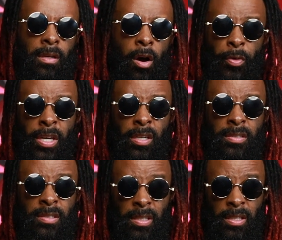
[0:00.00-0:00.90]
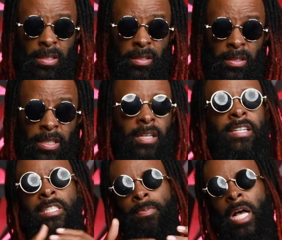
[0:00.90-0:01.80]
Are we gonna see? Could
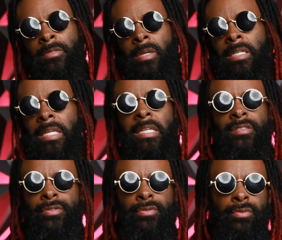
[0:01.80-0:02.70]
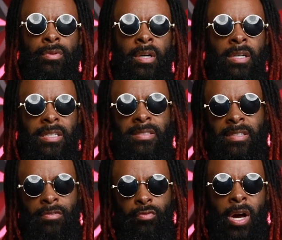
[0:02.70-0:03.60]
this possibly lead to a
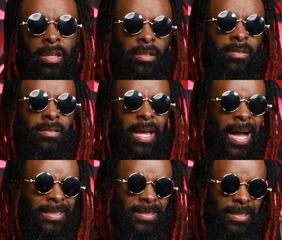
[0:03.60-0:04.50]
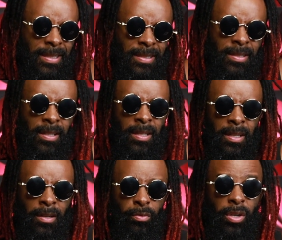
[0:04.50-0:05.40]
Seth Rollins IC
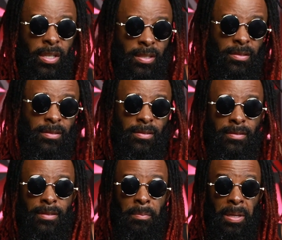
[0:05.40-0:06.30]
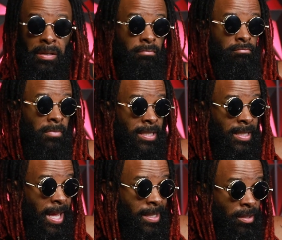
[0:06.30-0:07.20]
run? I mean, his
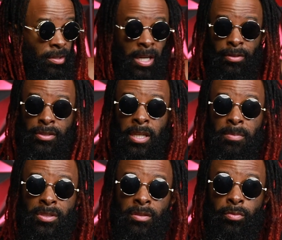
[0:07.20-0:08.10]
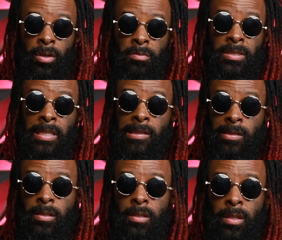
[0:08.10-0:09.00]
last Intercontinental Championship run was
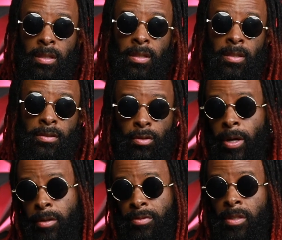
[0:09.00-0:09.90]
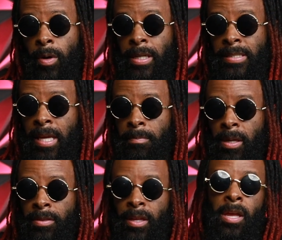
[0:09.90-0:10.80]
decent. So I don't see why this can't
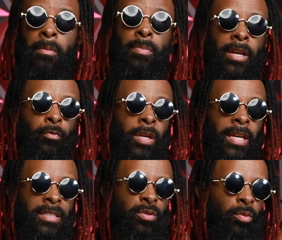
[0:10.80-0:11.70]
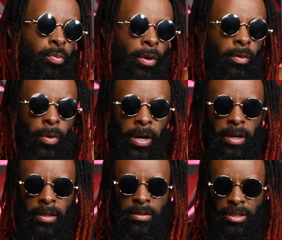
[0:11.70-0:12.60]
be a thing. But if we get to a point
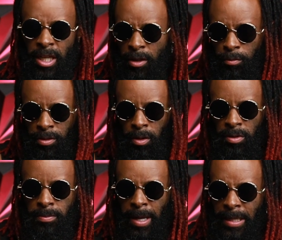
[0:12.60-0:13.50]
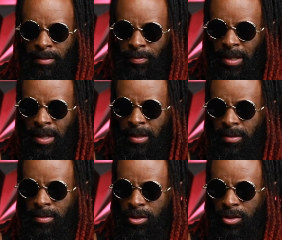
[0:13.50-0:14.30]
where Jey Uso is main eventing